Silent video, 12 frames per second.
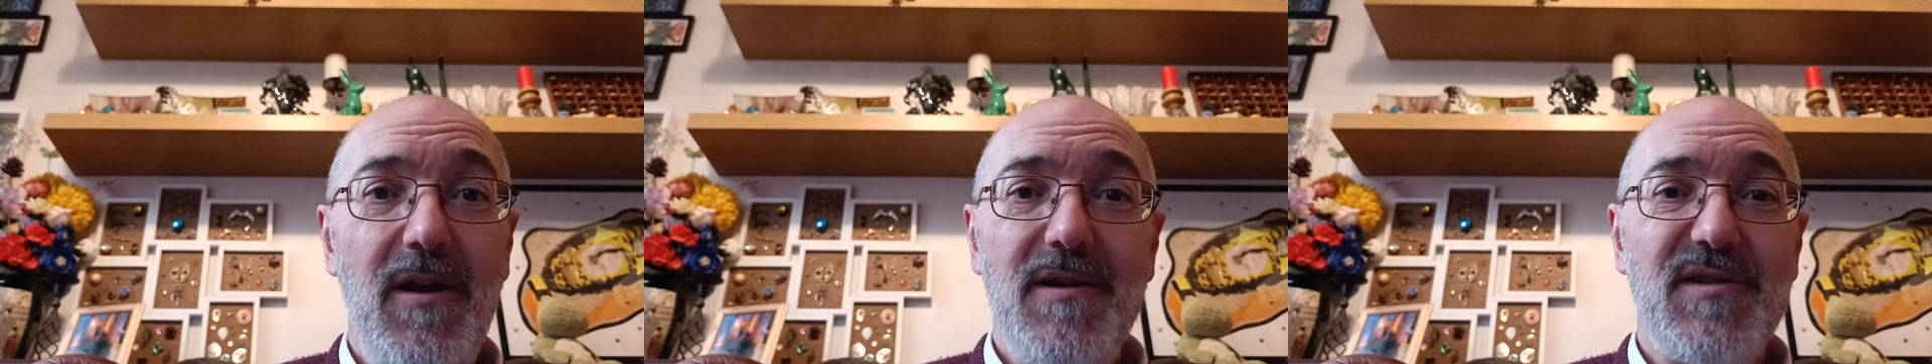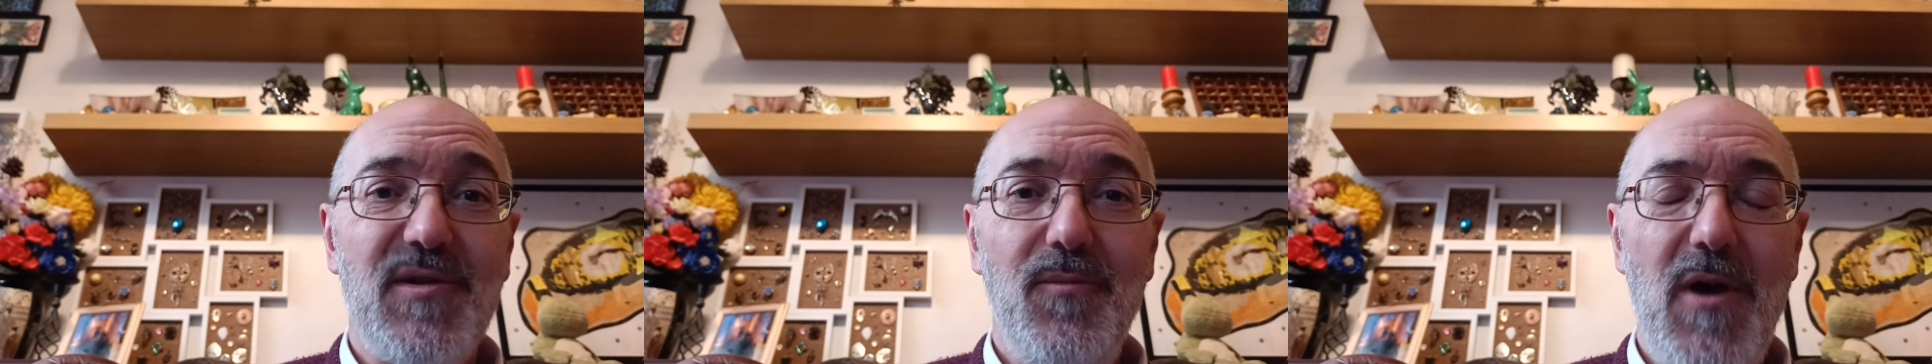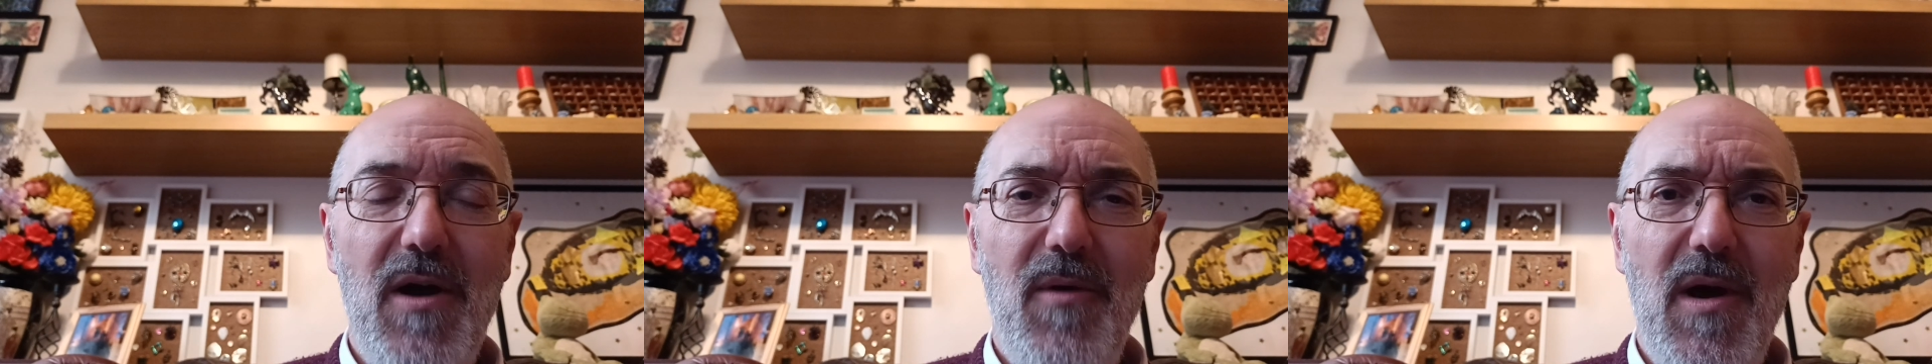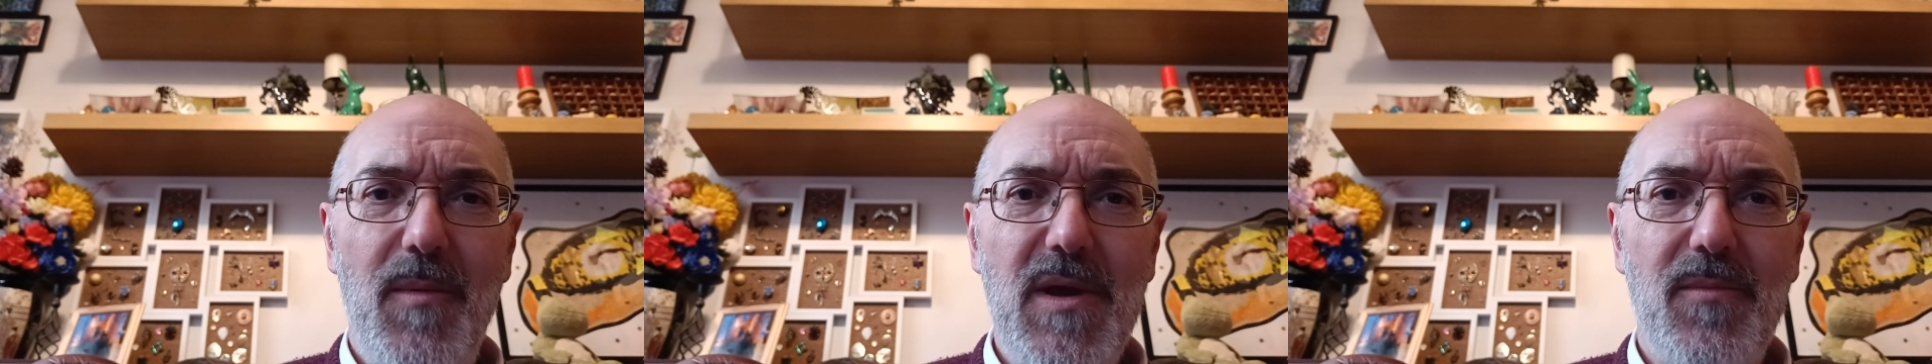somewhere
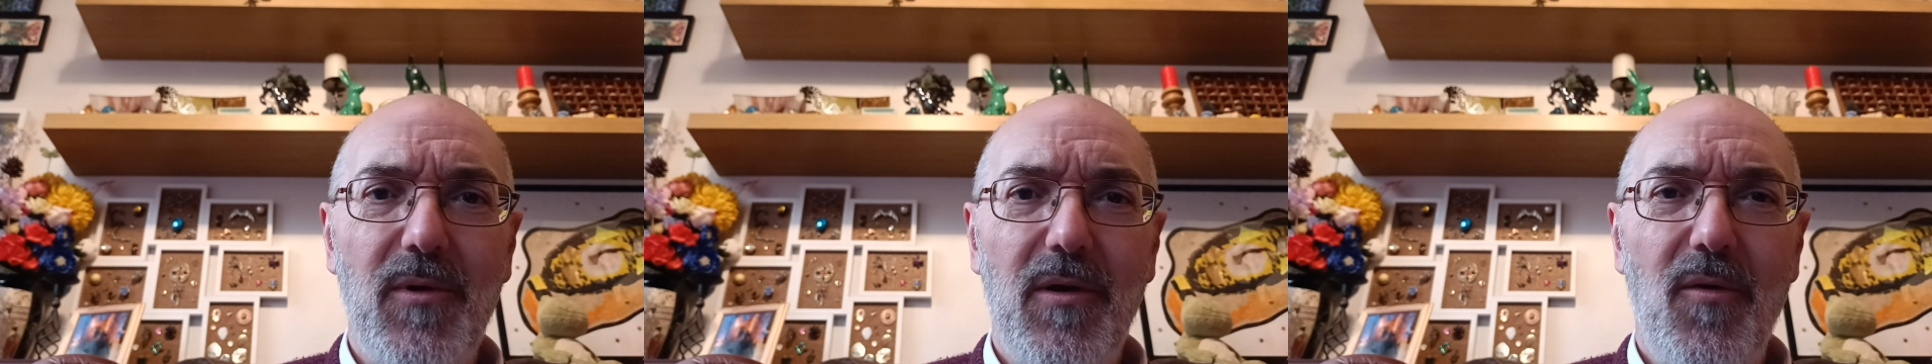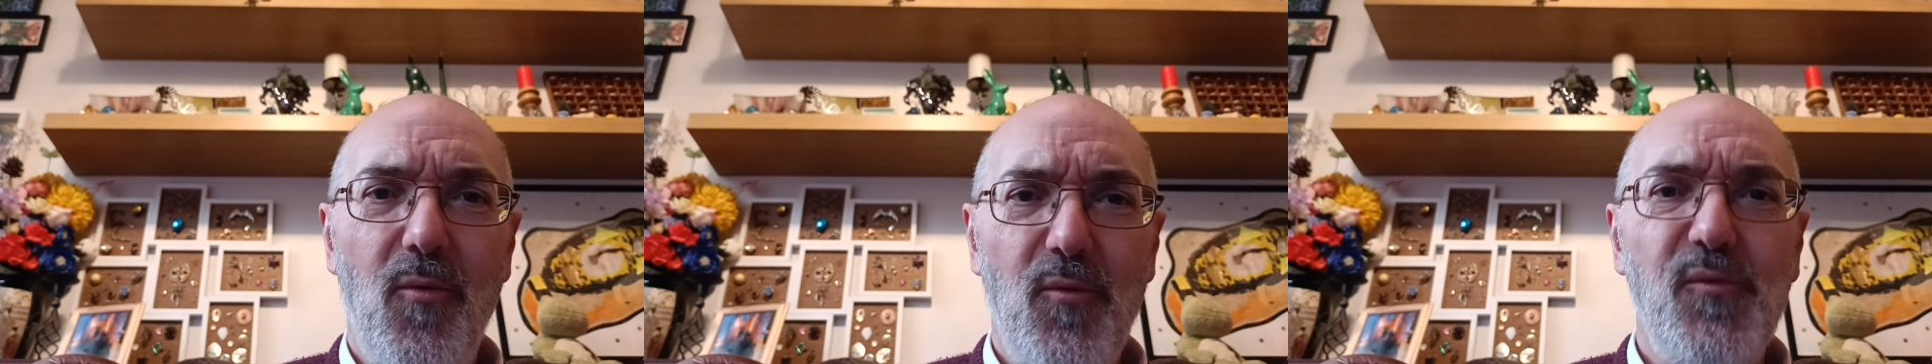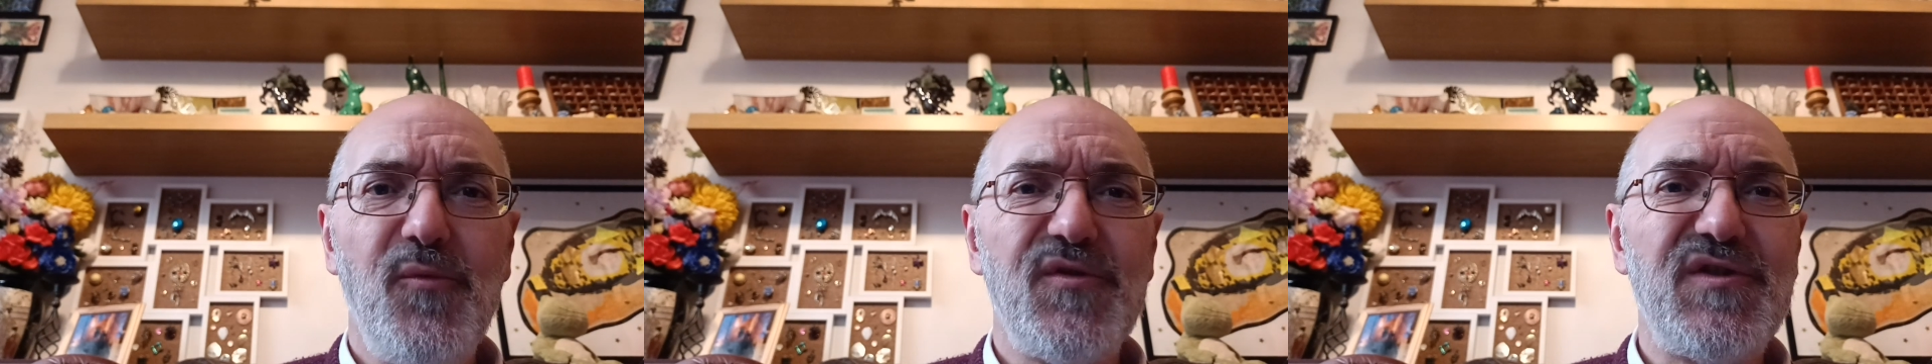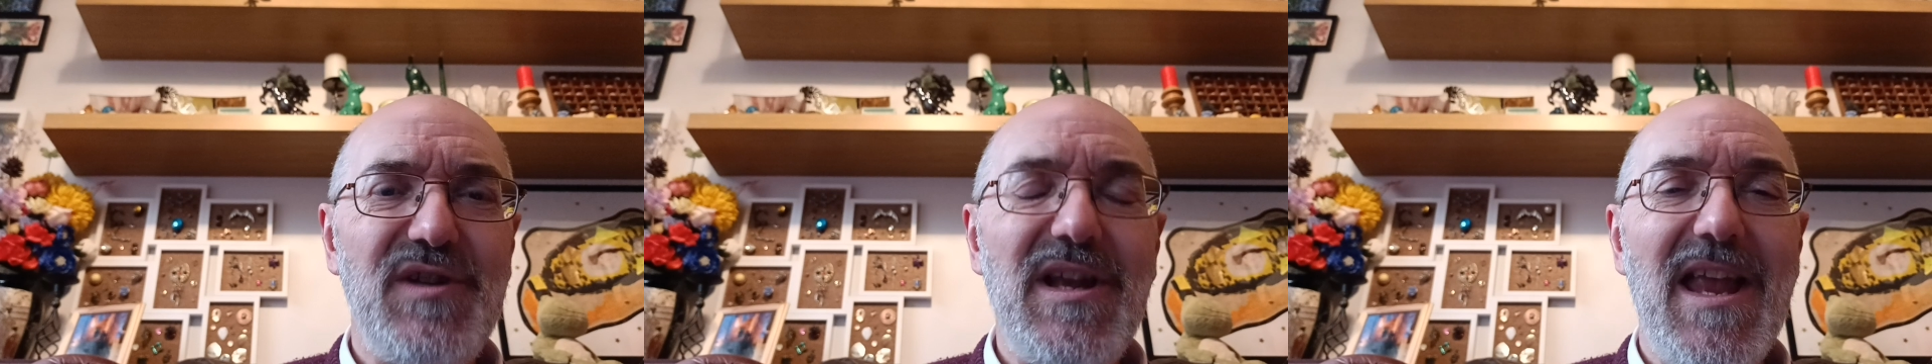where people are all
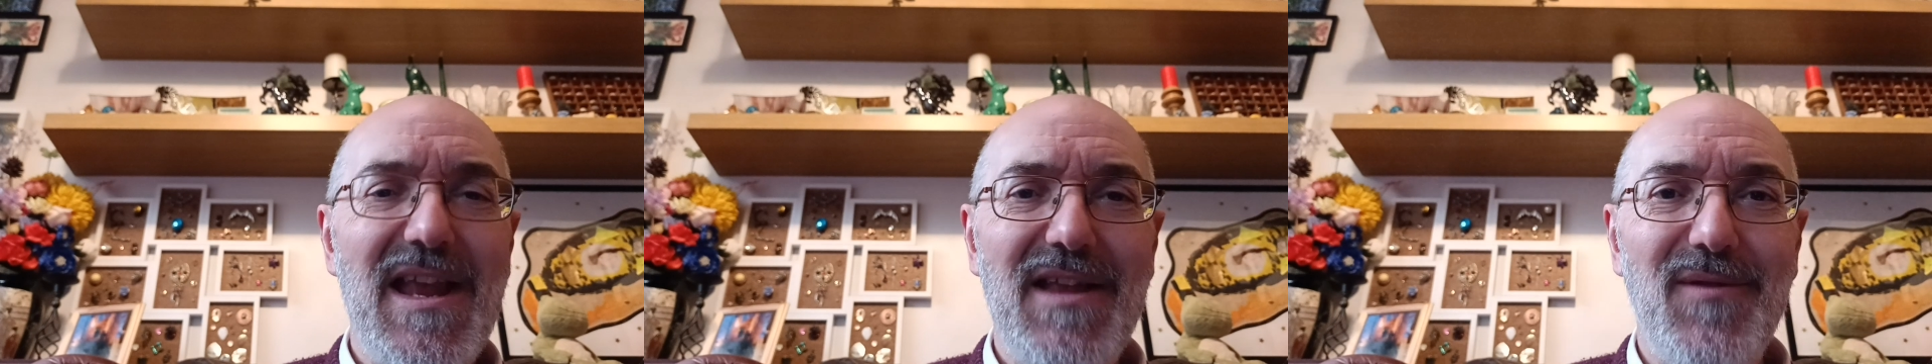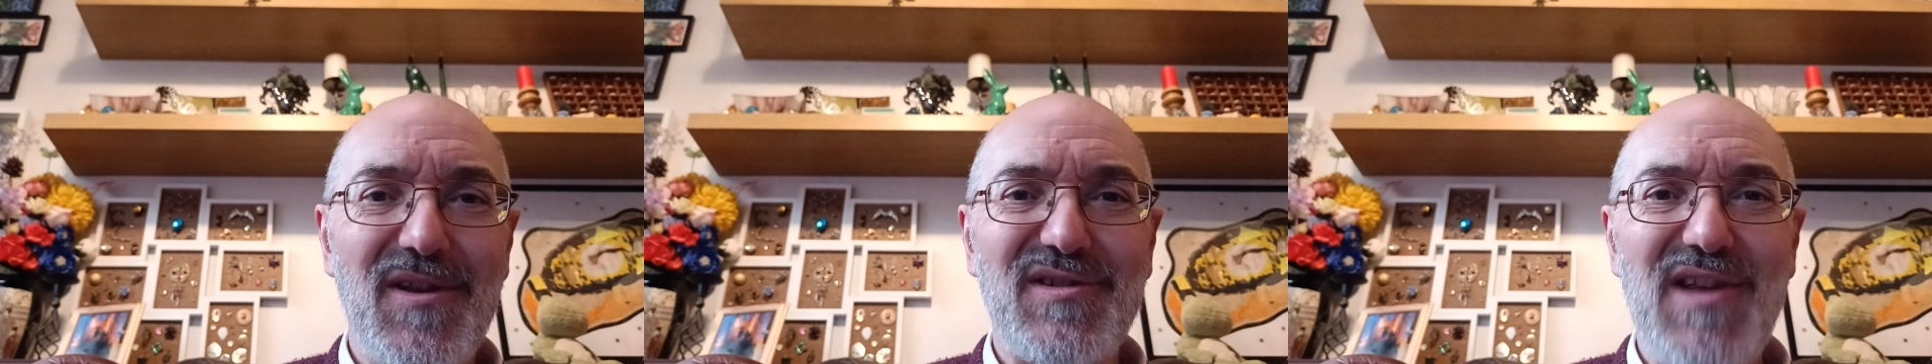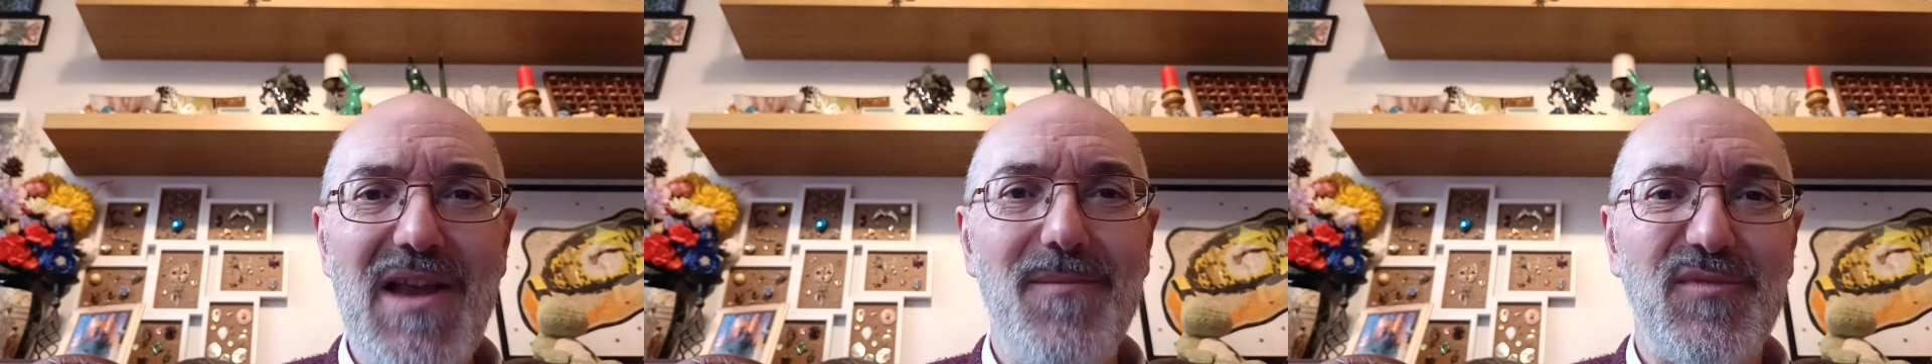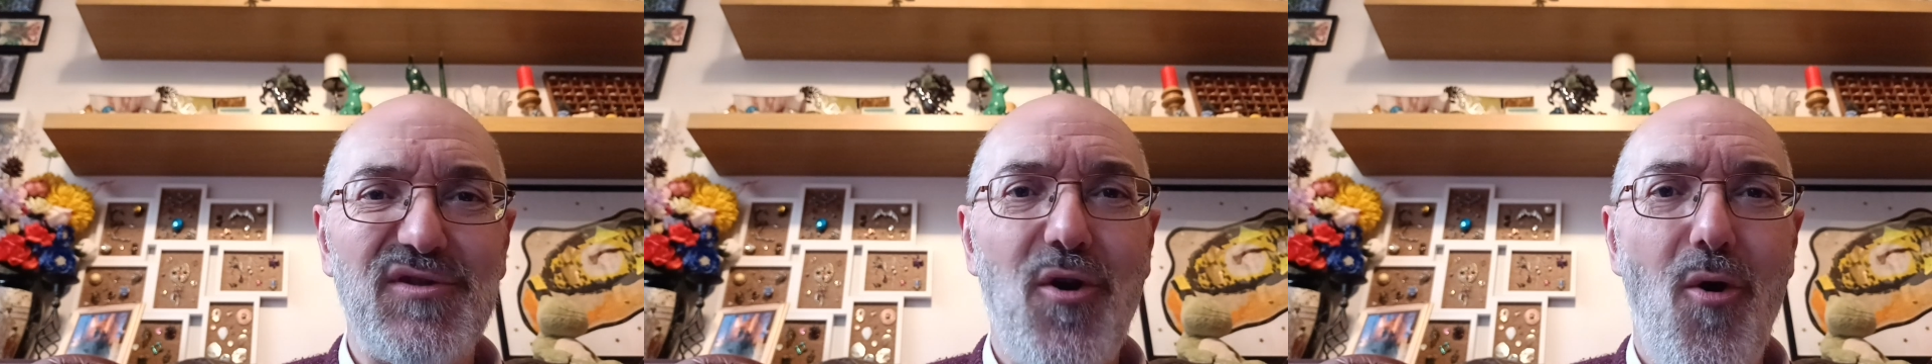singing the same
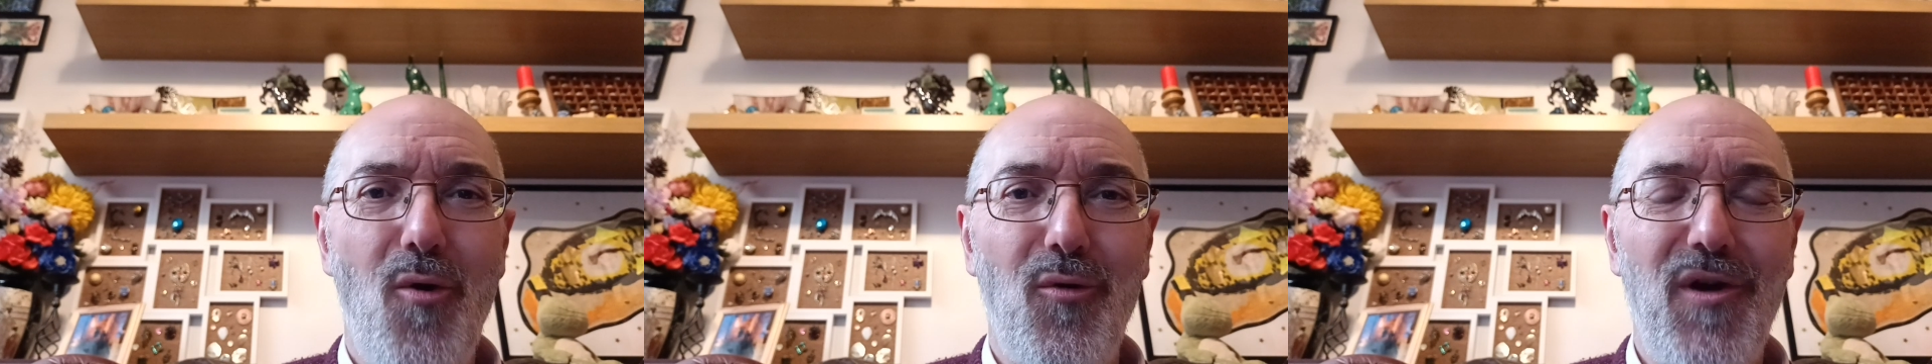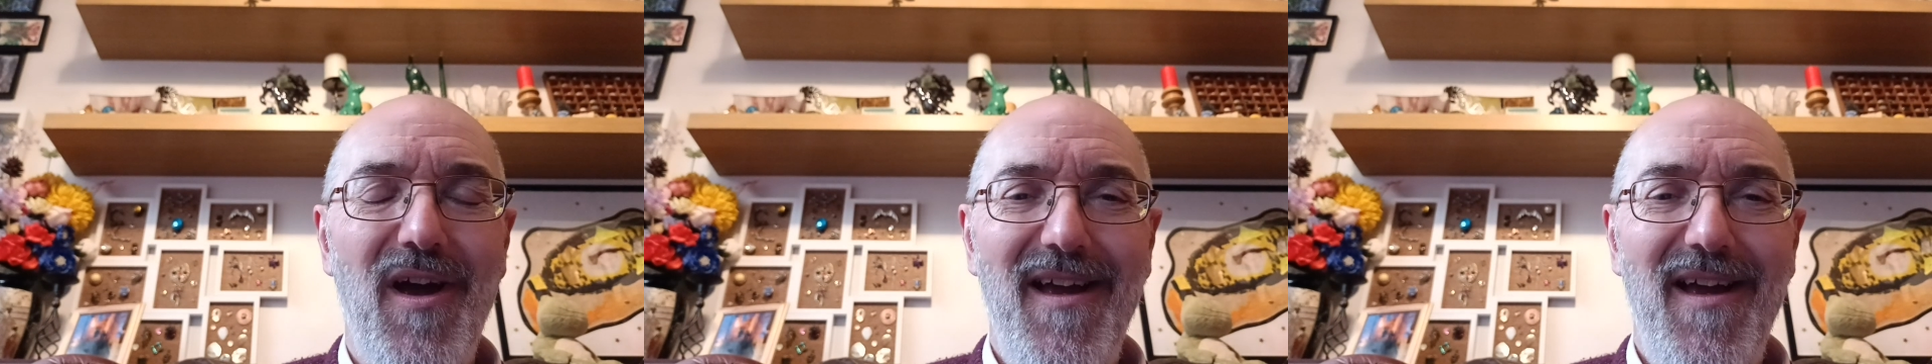song.